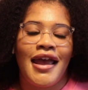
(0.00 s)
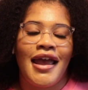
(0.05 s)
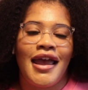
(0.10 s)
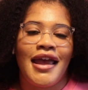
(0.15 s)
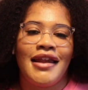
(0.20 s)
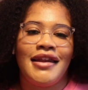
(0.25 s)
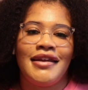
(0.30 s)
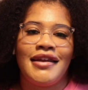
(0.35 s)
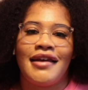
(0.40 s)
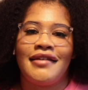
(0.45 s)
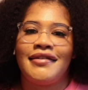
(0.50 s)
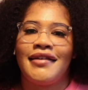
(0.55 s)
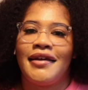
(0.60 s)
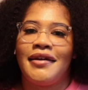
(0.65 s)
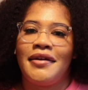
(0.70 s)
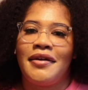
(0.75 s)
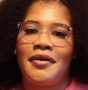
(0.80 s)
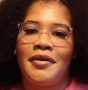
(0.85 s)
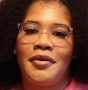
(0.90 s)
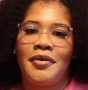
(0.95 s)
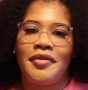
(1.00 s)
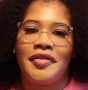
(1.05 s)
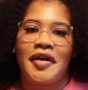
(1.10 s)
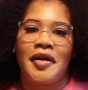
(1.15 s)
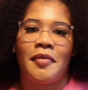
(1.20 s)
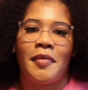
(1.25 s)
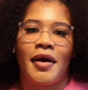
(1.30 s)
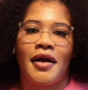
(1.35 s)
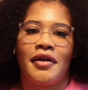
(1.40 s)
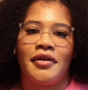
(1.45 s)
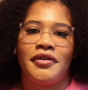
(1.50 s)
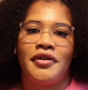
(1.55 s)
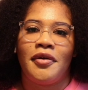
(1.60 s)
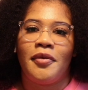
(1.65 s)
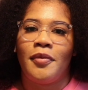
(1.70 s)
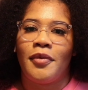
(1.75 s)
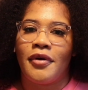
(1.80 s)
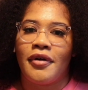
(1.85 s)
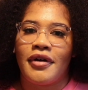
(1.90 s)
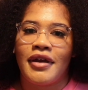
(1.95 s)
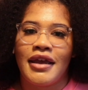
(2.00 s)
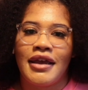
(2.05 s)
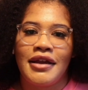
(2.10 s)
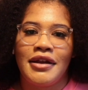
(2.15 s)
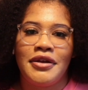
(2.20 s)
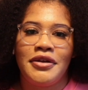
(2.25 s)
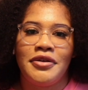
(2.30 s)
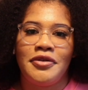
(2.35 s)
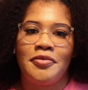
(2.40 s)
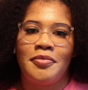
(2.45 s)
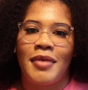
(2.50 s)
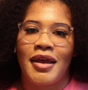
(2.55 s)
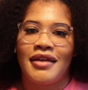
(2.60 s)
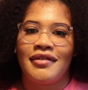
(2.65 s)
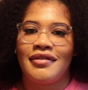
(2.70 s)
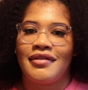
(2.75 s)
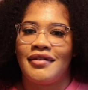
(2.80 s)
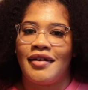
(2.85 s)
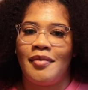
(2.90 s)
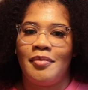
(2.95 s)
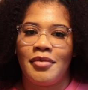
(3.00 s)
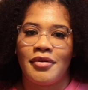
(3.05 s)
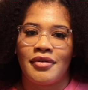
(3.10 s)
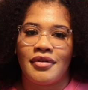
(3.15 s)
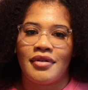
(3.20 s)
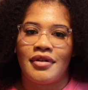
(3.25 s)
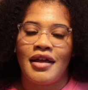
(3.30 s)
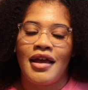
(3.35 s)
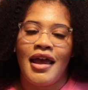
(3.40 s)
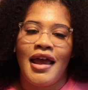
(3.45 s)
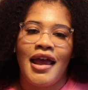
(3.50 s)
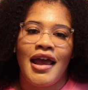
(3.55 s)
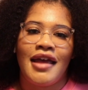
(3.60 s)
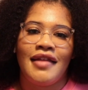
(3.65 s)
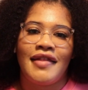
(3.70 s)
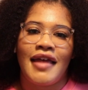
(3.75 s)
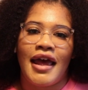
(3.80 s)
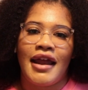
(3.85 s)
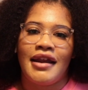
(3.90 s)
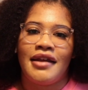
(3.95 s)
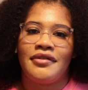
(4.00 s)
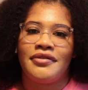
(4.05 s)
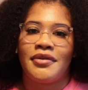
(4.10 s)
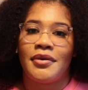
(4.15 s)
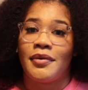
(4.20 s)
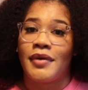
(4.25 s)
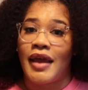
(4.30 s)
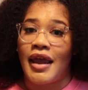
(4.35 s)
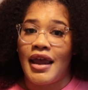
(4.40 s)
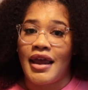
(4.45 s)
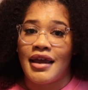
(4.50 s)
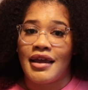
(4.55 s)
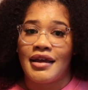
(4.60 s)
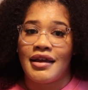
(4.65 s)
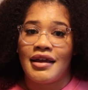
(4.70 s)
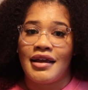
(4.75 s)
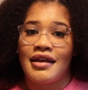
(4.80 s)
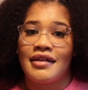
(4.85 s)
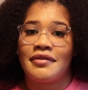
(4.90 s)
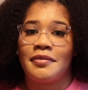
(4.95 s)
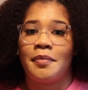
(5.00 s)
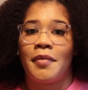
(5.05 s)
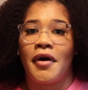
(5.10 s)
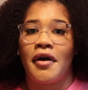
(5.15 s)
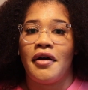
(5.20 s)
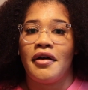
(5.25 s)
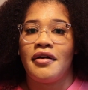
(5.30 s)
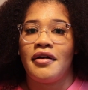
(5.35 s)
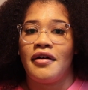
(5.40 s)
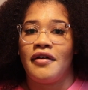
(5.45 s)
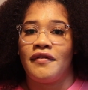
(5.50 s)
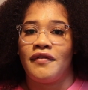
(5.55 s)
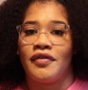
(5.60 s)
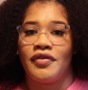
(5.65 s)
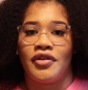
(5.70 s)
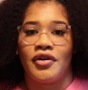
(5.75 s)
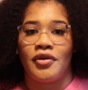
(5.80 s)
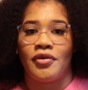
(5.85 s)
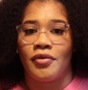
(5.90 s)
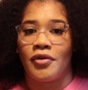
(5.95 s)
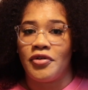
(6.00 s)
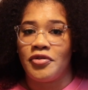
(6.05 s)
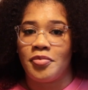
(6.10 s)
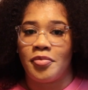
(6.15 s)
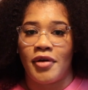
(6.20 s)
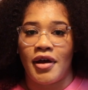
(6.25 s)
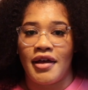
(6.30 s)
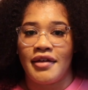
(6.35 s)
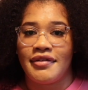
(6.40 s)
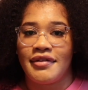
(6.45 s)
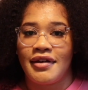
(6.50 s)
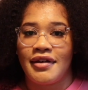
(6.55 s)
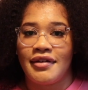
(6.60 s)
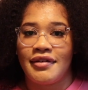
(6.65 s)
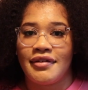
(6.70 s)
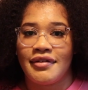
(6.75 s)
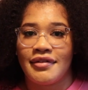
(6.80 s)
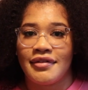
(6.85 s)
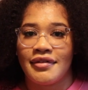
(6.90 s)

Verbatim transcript: And yes, I know that while you're working, you may stumble, and that is okay. It's part of the growth process.